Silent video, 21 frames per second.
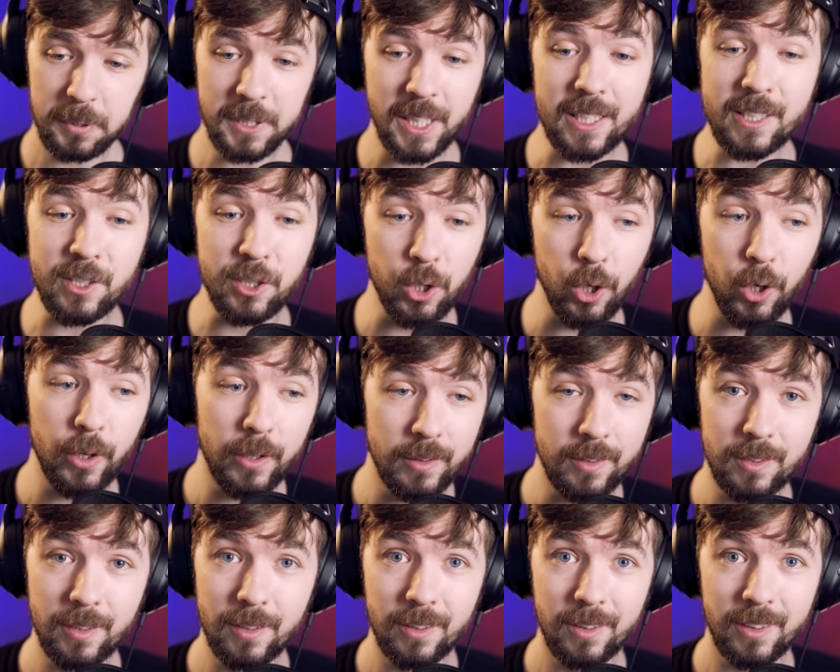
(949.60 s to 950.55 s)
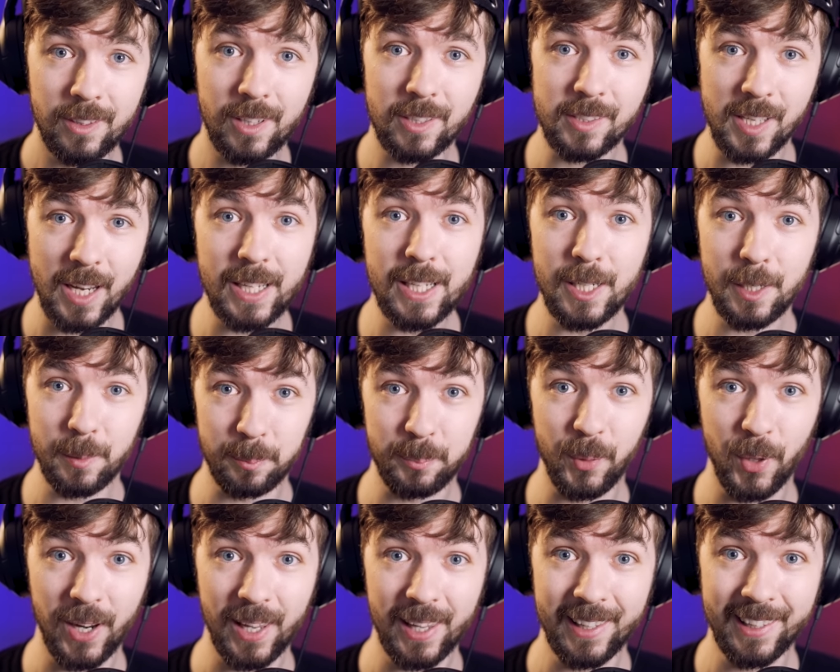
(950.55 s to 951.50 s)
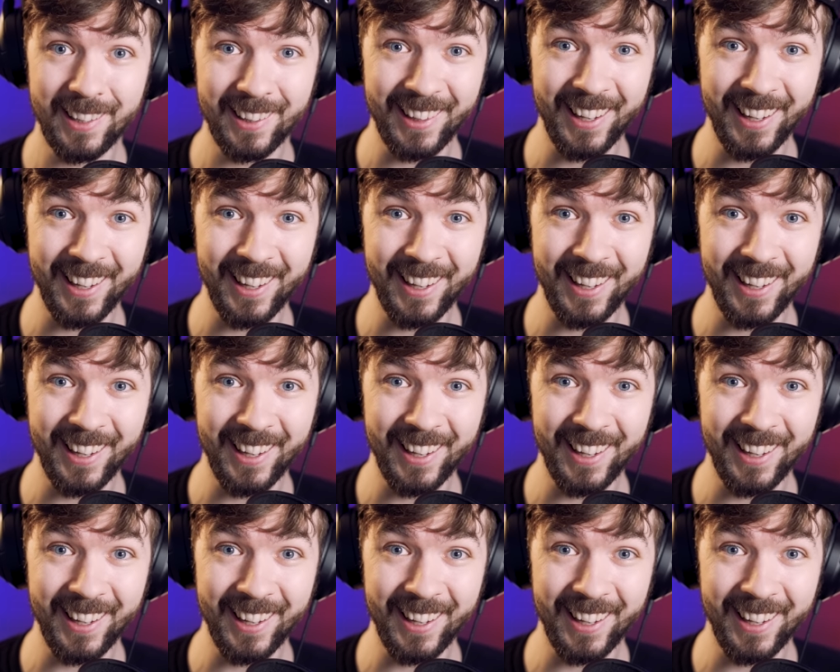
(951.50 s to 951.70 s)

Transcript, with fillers: But that's good because I need a break.